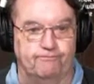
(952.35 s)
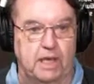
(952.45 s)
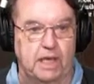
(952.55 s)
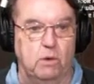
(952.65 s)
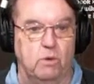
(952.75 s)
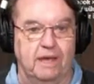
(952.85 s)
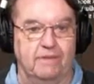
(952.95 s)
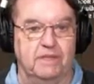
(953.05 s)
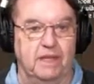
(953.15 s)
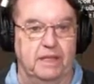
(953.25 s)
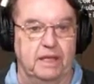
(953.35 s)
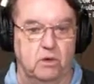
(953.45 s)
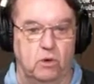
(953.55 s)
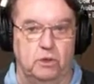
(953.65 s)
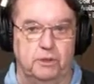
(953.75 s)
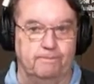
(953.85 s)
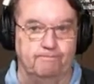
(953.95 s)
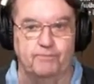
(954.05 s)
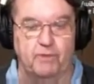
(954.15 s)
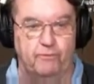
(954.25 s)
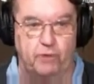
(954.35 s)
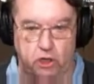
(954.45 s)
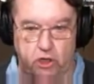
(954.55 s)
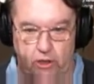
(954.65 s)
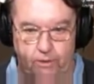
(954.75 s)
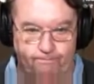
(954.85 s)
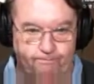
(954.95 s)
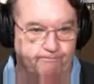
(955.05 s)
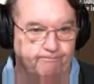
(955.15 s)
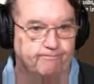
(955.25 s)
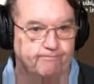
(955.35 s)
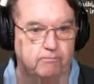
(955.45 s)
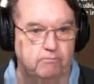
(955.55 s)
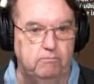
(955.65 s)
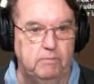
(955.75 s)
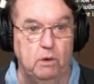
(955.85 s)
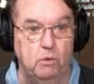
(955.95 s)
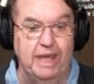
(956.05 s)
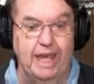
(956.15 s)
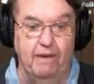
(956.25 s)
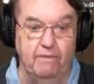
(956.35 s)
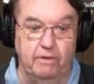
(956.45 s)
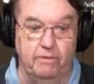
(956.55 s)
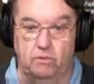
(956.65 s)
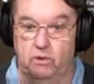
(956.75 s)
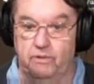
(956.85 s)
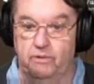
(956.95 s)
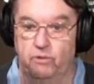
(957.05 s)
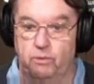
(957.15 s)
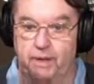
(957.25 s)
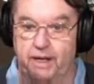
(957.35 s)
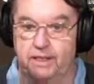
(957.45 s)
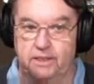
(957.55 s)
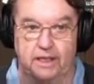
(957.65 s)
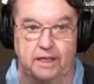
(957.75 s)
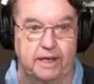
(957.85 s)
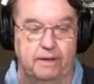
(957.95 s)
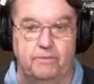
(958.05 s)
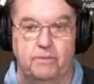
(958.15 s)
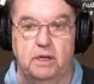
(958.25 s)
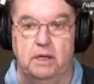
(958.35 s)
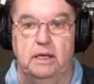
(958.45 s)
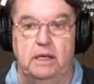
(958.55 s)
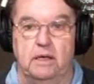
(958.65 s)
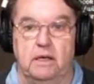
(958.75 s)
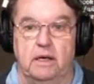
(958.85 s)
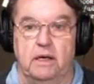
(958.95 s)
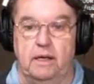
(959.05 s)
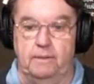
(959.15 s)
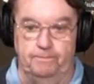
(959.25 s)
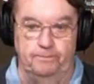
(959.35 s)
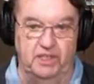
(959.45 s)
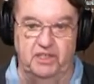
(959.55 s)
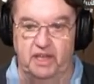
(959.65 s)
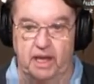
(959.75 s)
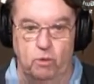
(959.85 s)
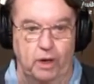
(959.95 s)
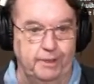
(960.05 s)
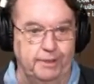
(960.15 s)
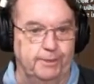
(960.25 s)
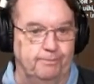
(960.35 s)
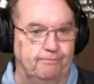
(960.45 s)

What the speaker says: Here we have something called Farkle. We have all the 4 players still here, the same ones.